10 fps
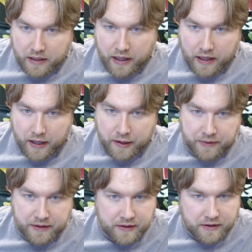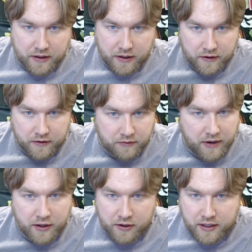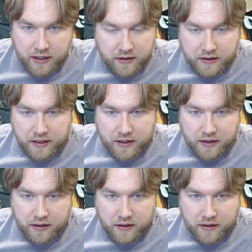And then the regular Carolina